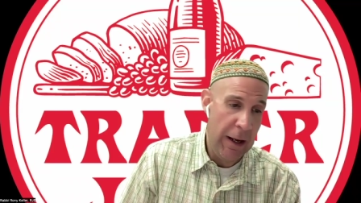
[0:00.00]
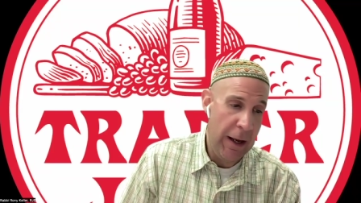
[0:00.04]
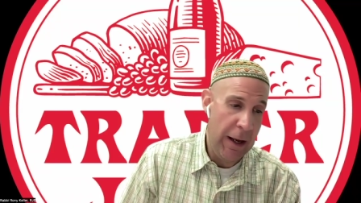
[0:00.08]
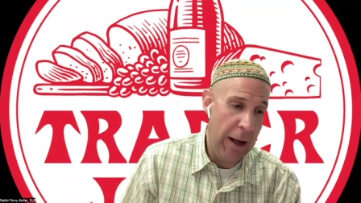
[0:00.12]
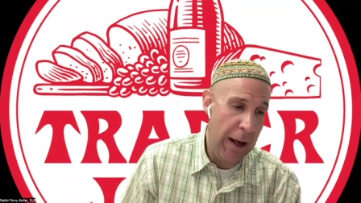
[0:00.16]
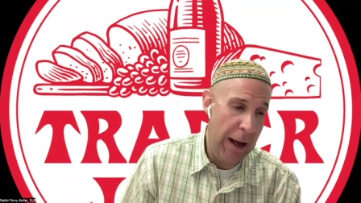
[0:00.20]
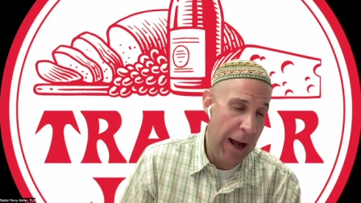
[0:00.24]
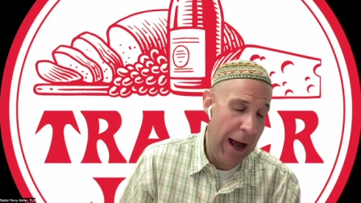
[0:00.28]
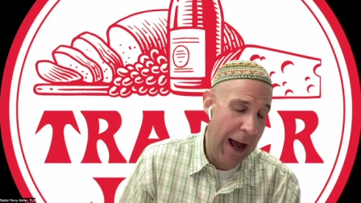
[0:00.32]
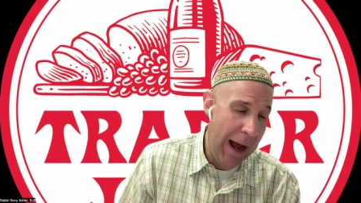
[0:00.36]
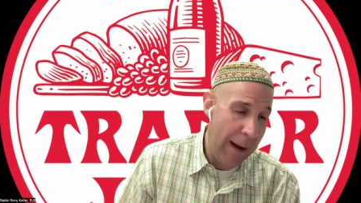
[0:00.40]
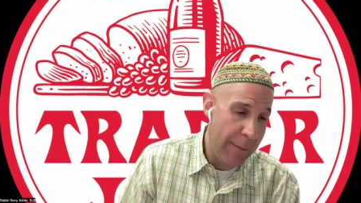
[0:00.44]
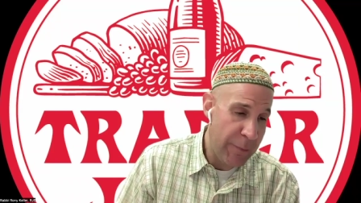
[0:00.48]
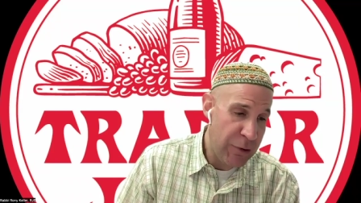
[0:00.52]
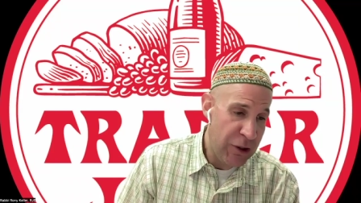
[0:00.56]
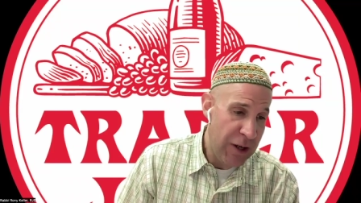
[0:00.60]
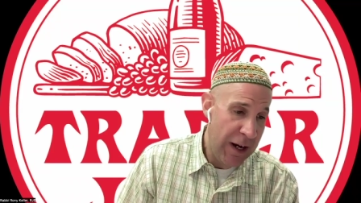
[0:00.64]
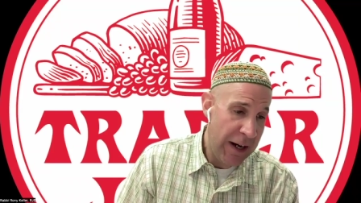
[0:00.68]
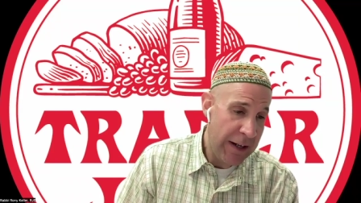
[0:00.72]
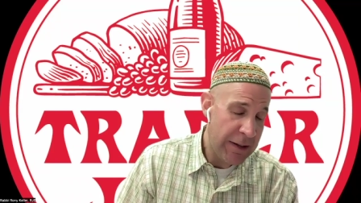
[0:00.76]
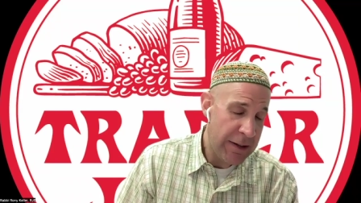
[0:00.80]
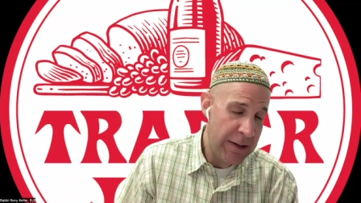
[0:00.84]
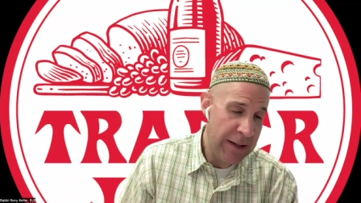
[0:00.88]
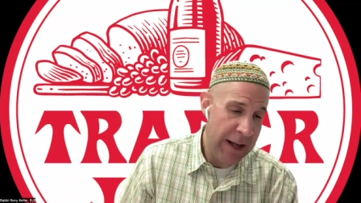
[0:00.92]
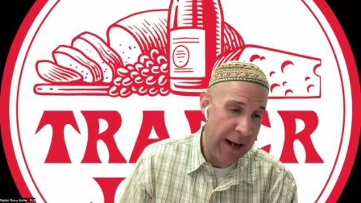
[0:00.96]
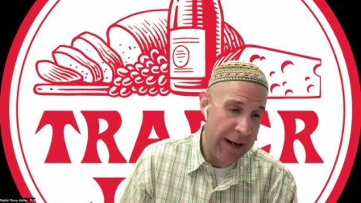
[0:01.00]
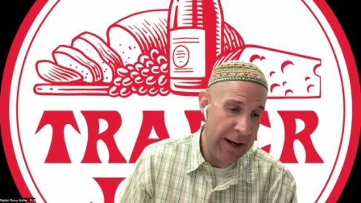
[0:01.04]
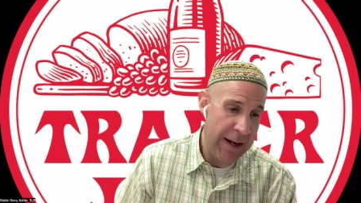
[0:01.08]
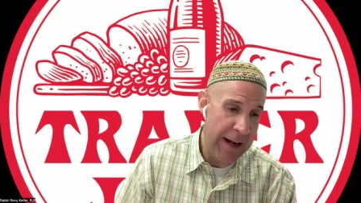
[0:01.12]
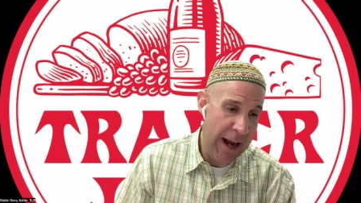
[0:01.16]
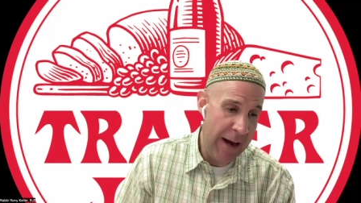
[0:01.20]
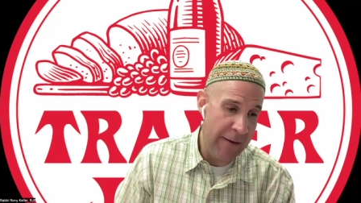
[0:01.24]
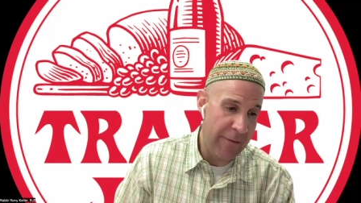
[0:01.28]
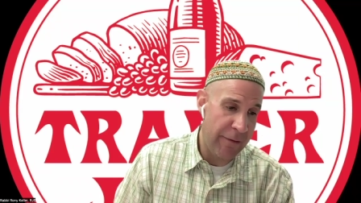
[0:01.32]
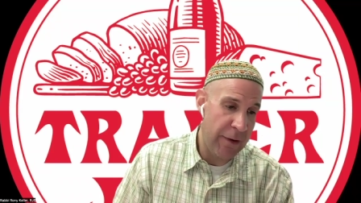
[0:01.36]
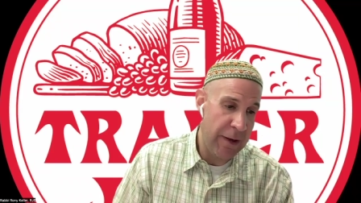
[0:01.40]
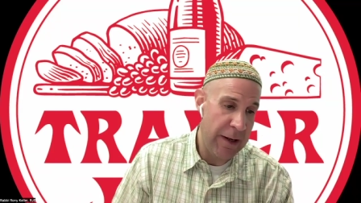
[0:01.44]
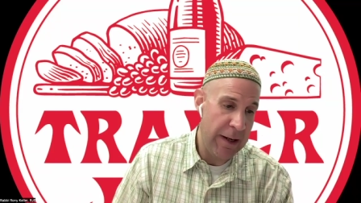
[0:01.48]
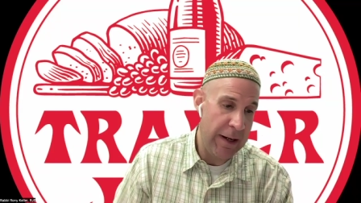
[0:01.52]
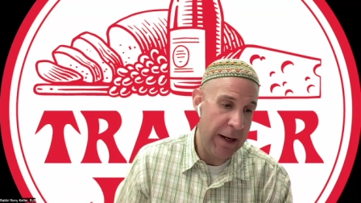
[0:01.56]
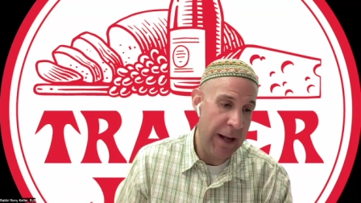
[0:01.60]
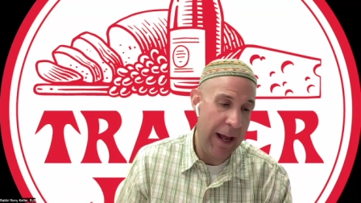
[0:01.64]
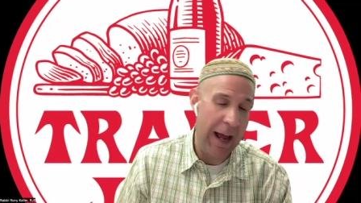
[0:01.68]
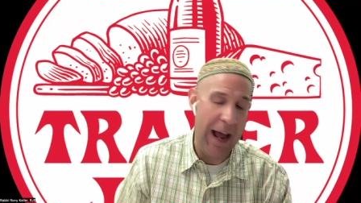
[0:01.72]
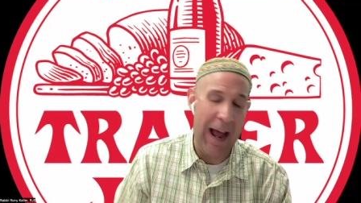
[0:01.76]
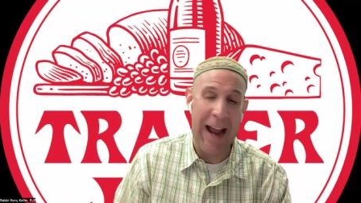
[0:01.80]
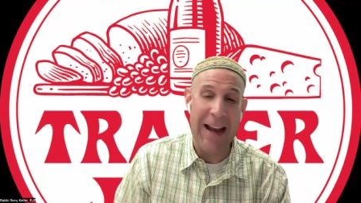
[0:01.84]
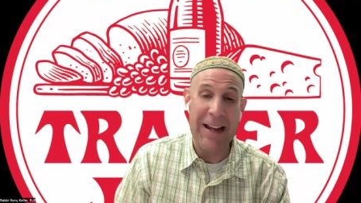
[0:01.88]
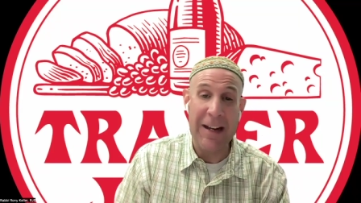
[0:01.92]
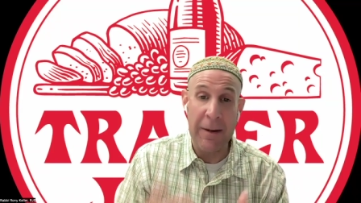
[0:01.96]
object, not in every
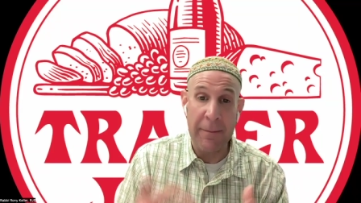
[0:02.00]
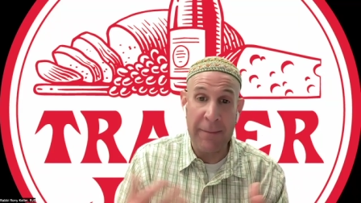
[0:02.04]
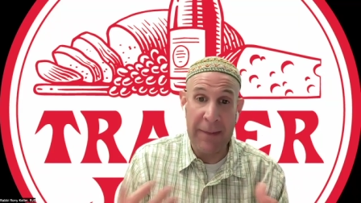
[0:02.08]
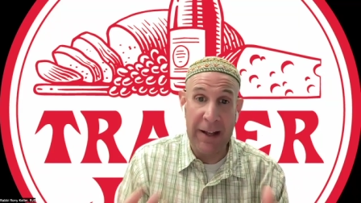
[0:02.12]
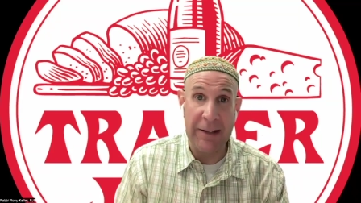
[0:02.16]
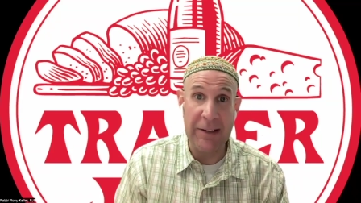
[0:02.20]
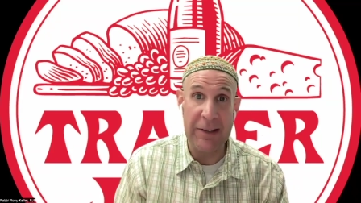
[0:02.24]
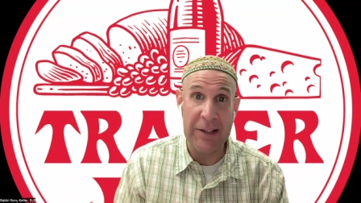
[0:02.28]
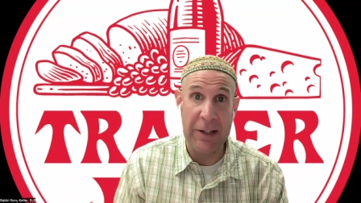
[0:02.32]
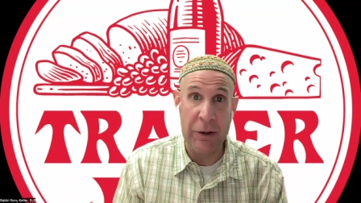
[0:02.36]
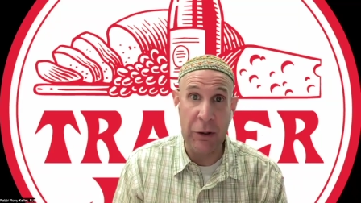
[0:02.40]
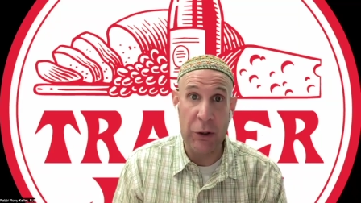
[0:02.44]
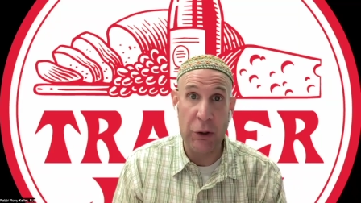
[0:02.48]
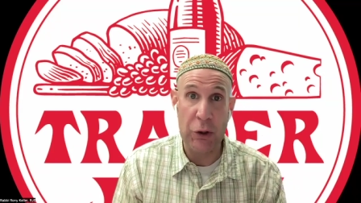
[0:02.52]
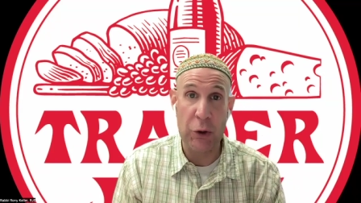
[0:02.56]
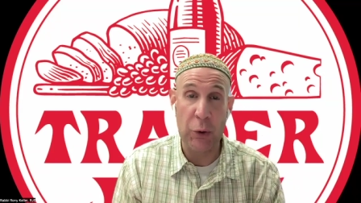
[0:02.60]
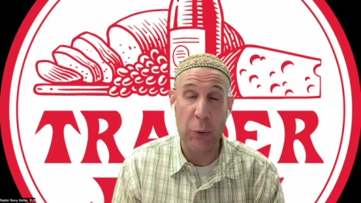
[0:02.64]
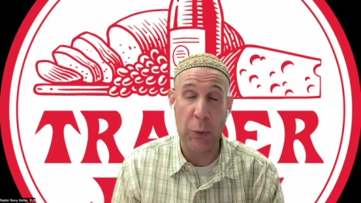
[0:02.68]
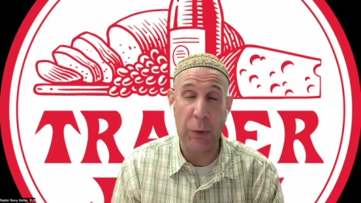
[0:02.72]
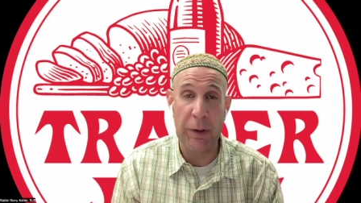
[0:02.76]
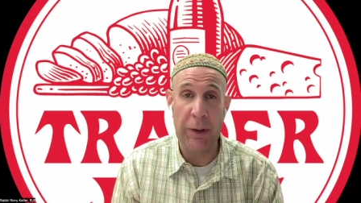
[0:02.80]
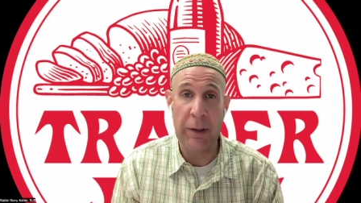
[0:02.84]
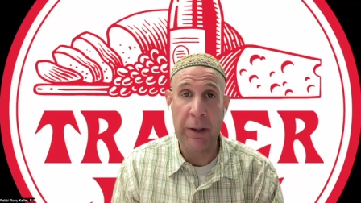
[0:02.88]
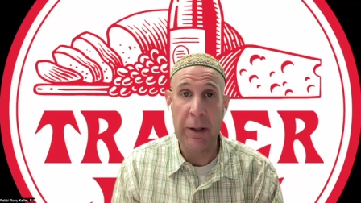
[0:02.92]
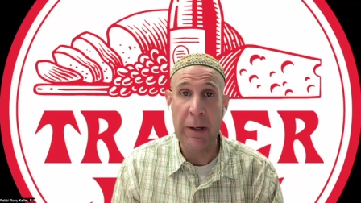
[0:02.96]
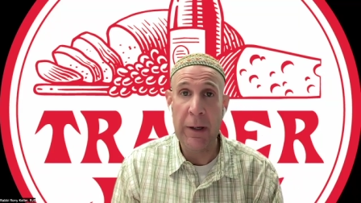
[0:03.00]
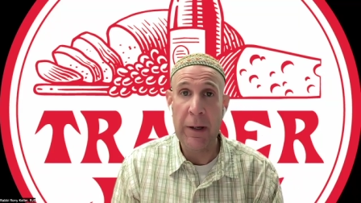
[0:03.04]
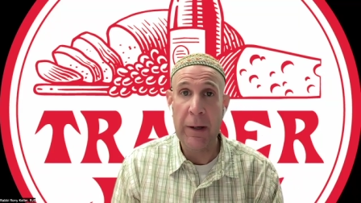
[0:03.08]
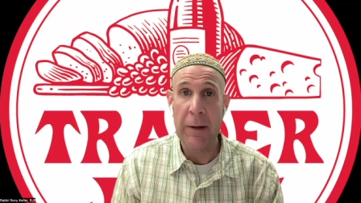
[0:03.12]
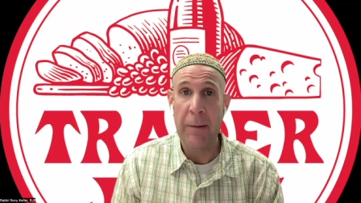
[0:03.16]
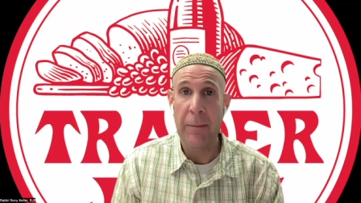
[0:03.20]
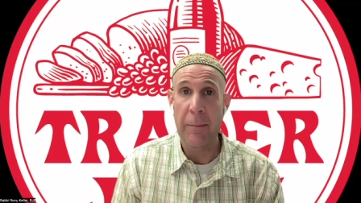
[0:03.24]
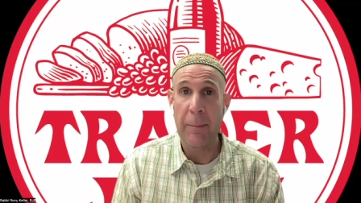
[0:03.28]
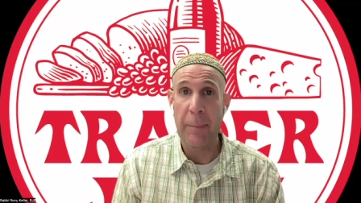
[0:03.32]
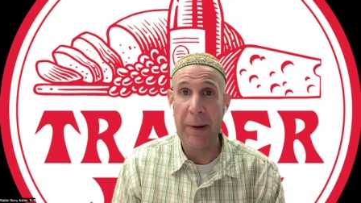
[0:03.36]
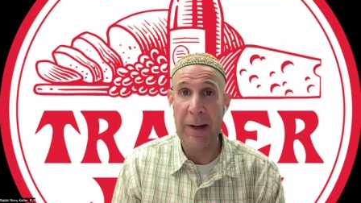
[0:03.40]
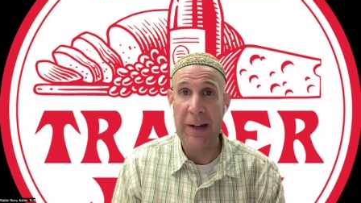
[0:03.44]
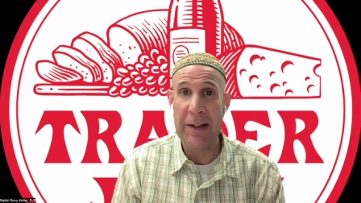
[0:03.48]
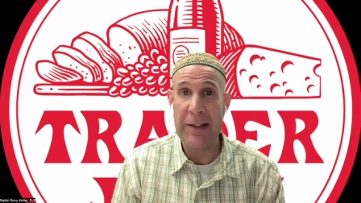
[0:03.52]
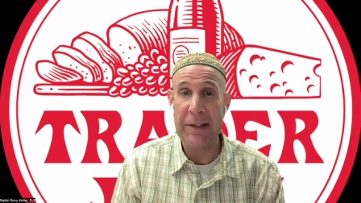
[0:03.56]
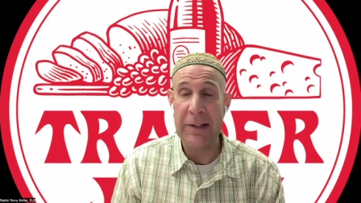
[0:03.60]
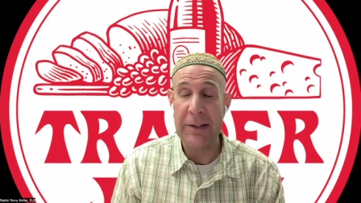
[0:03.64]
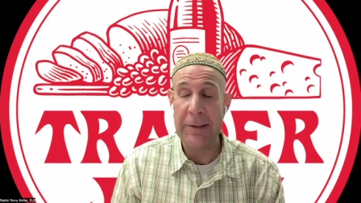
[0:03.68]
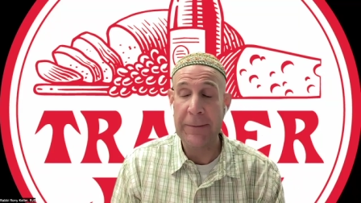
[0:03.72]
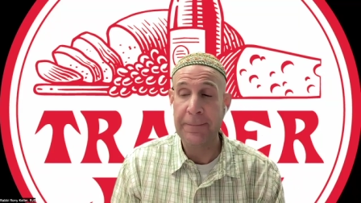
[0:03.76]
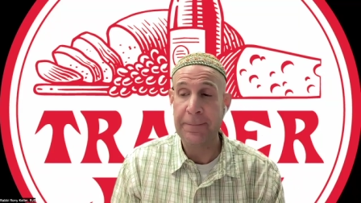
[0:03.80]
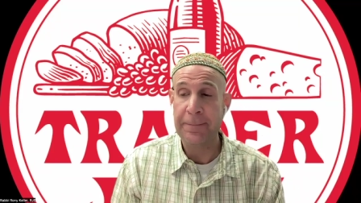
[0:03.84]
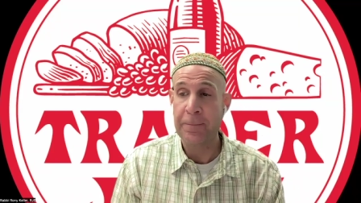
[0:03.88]
item that's in the store, but